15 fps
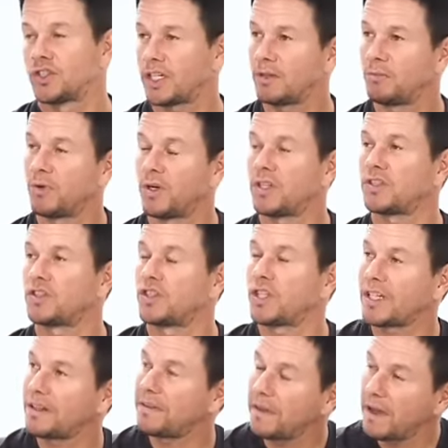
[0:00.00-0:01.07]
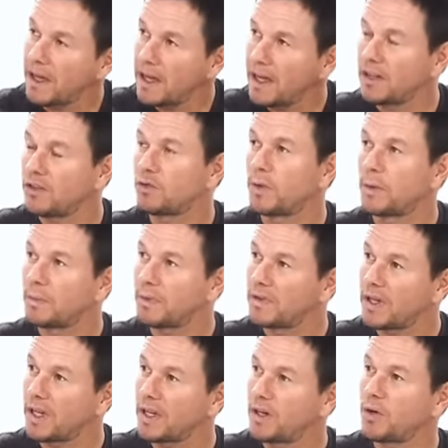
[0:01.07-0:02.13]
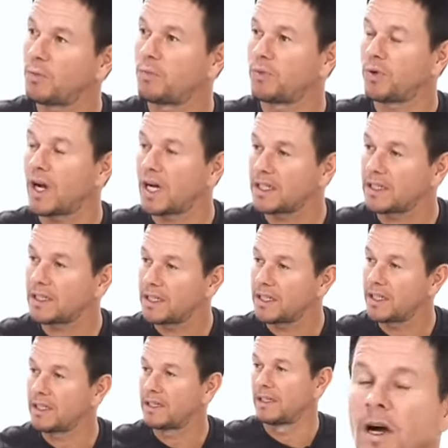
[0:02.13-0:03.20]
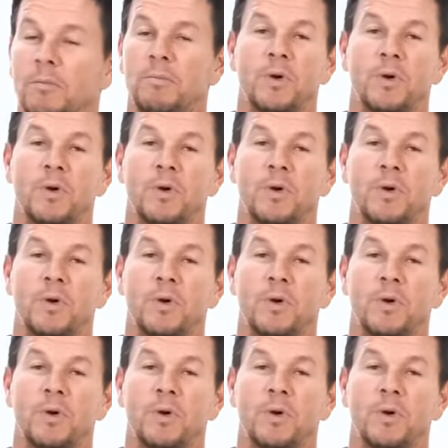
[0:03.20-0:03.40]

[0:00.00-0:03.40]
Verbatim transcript: chicken breast, chicken thigh, sweet potato, broccoli,